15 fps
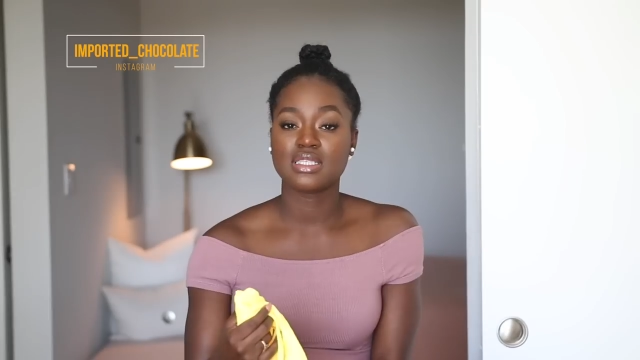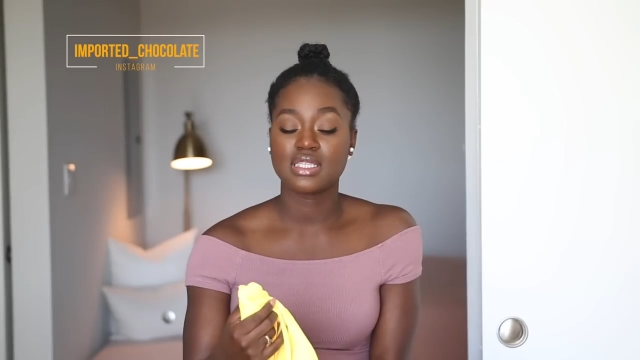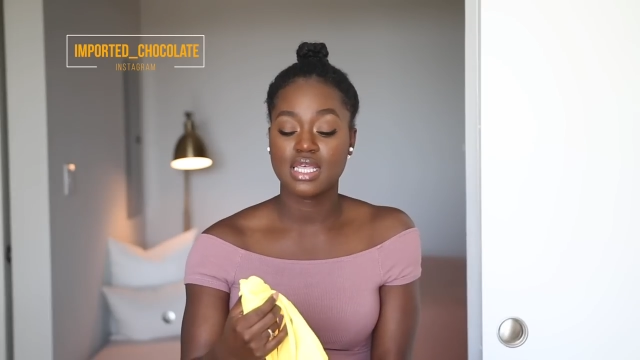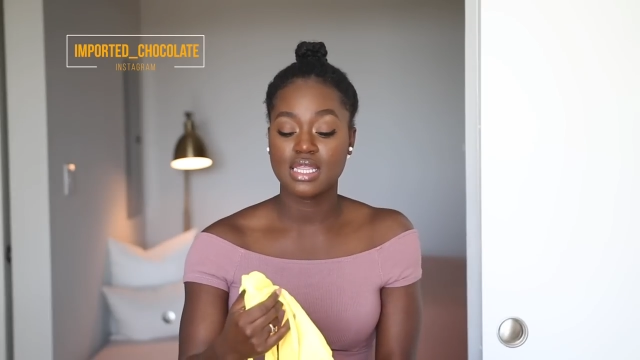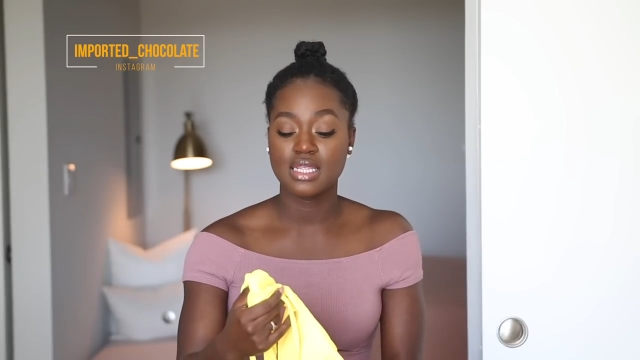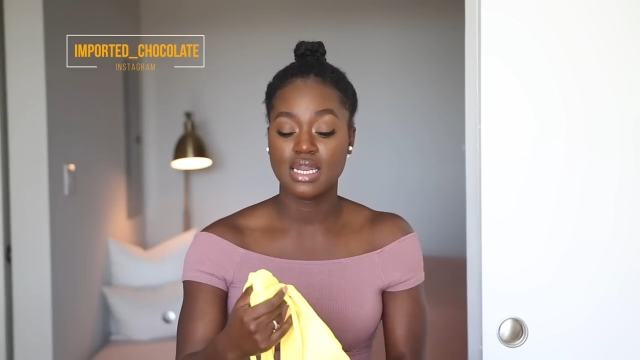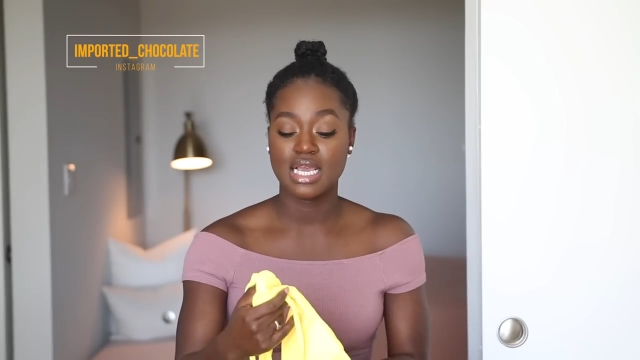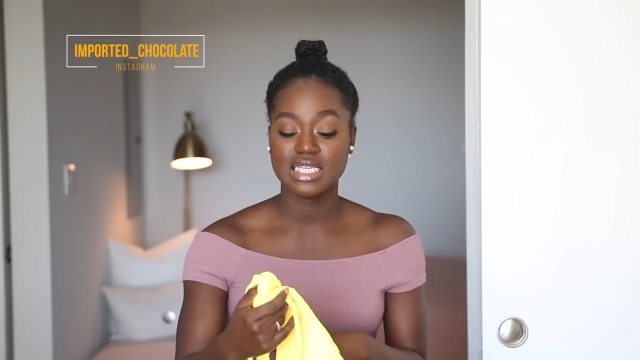
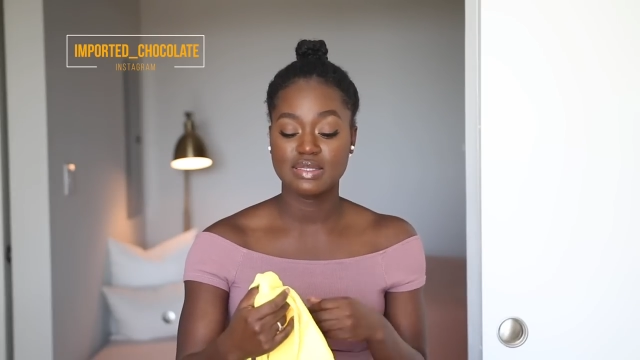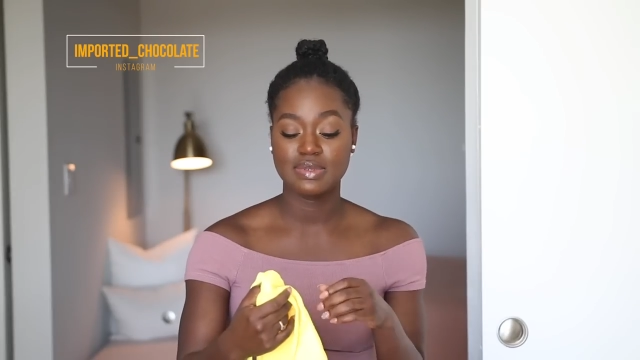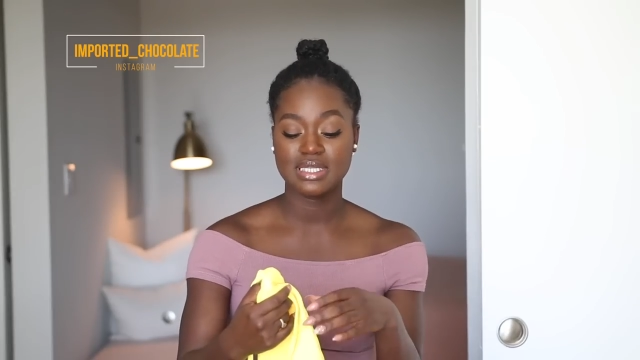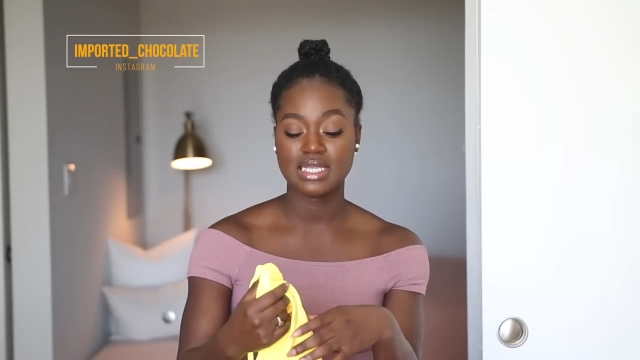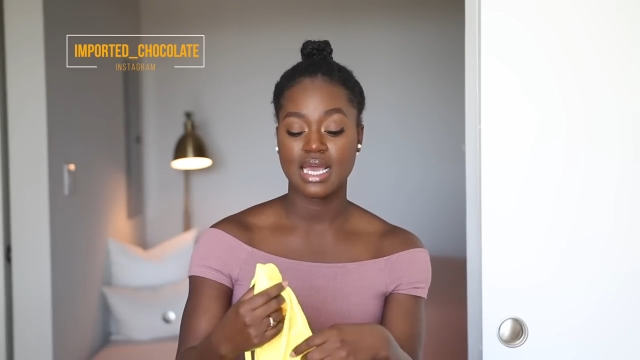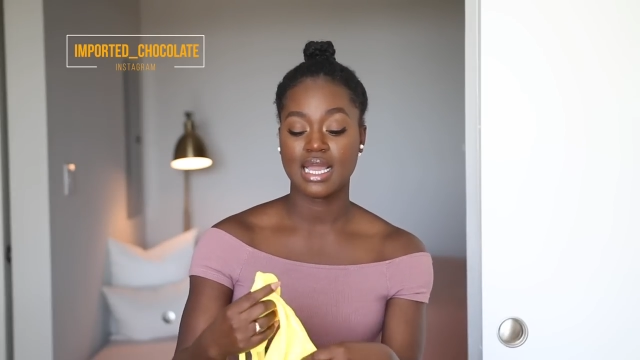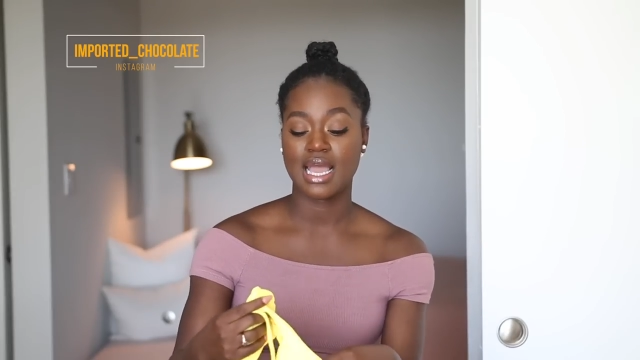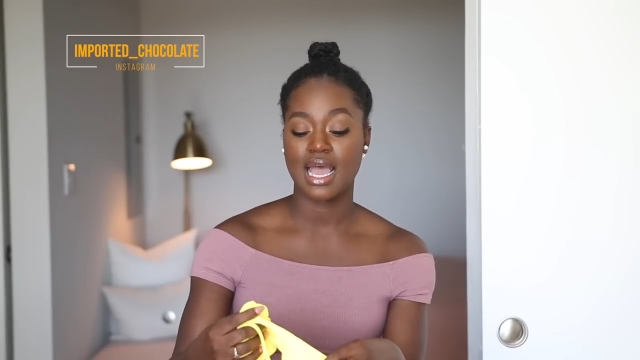So the next
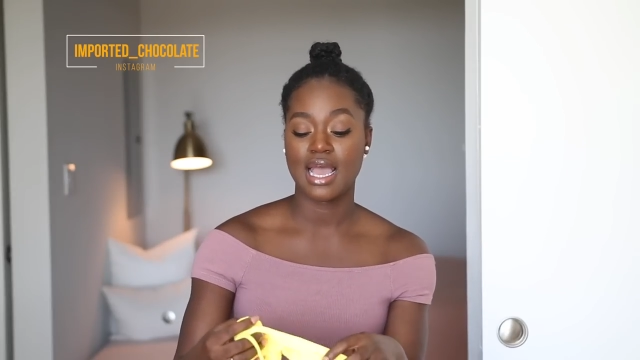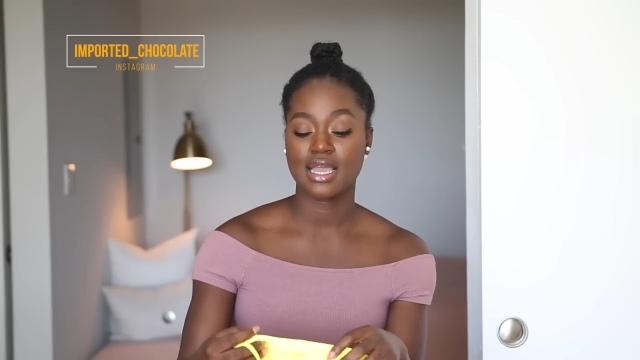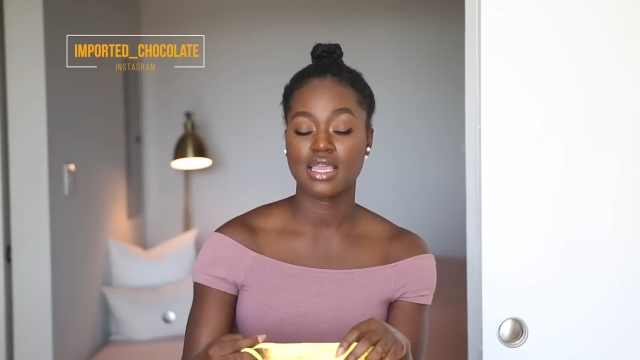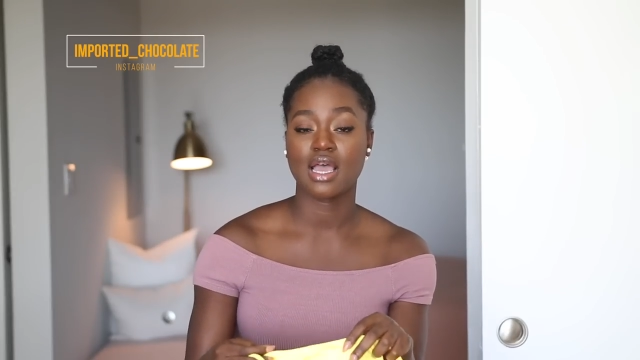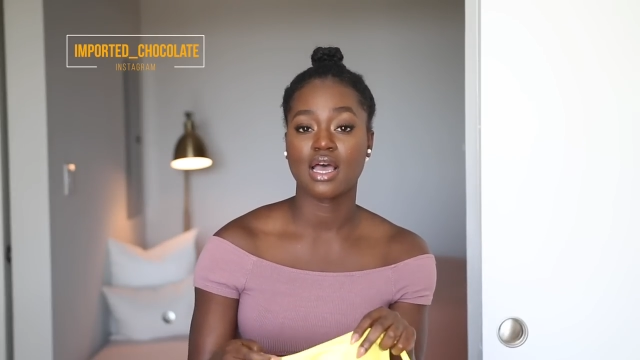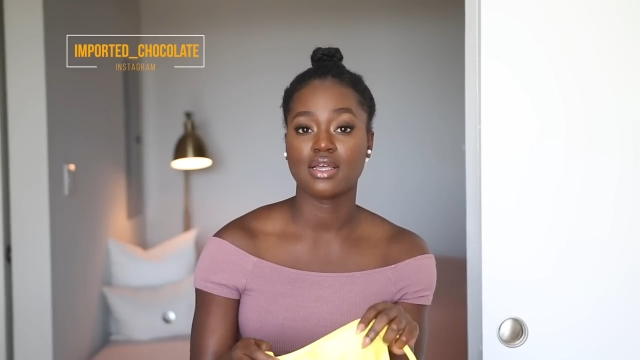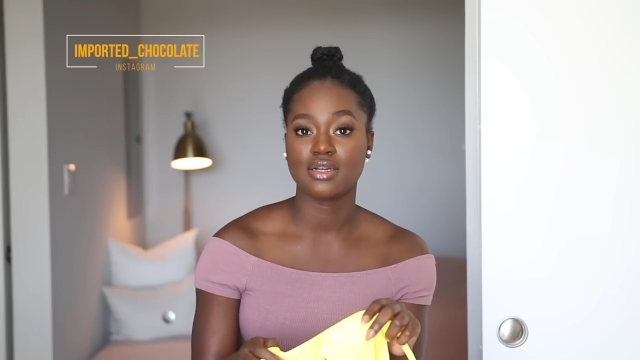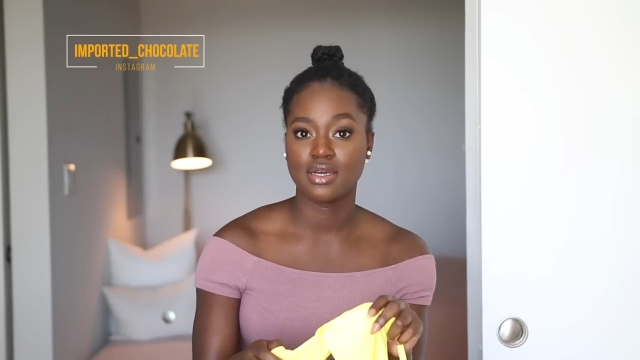piece I got,
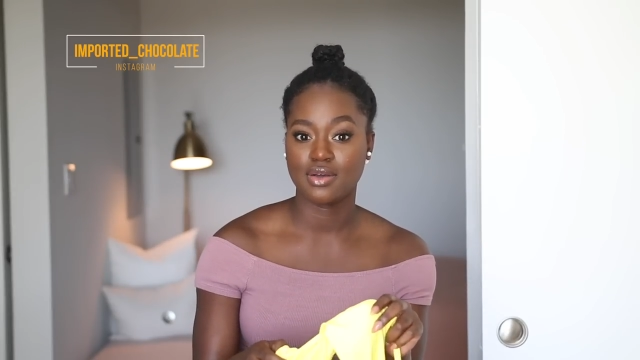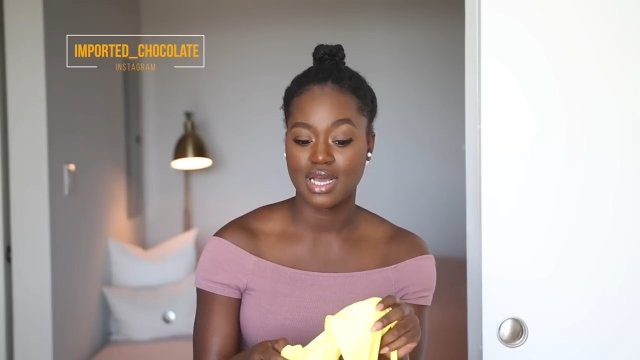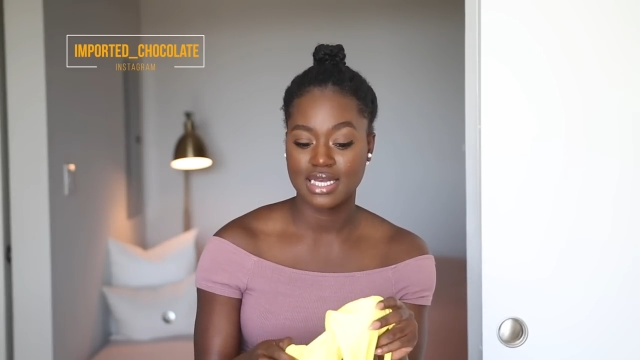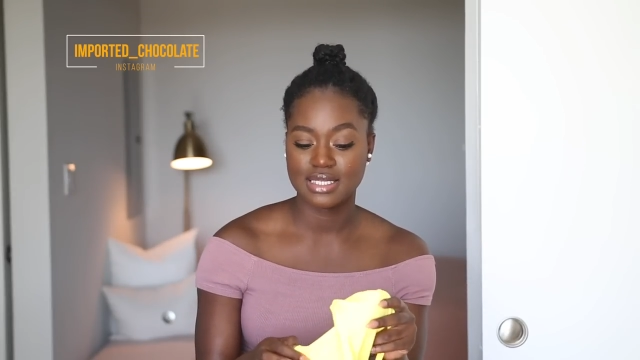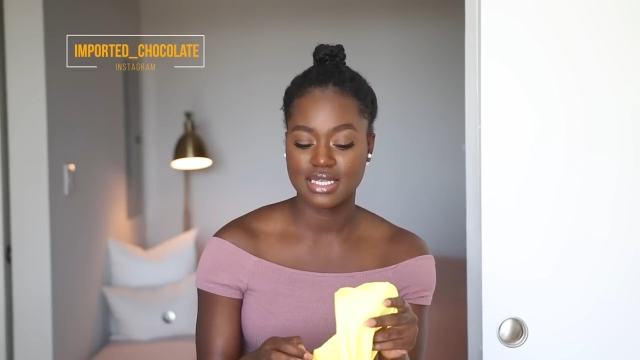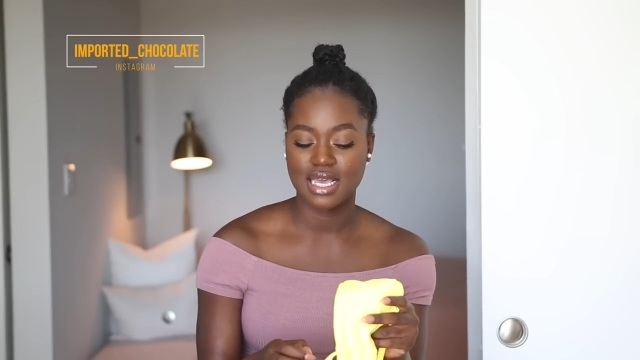y'all know I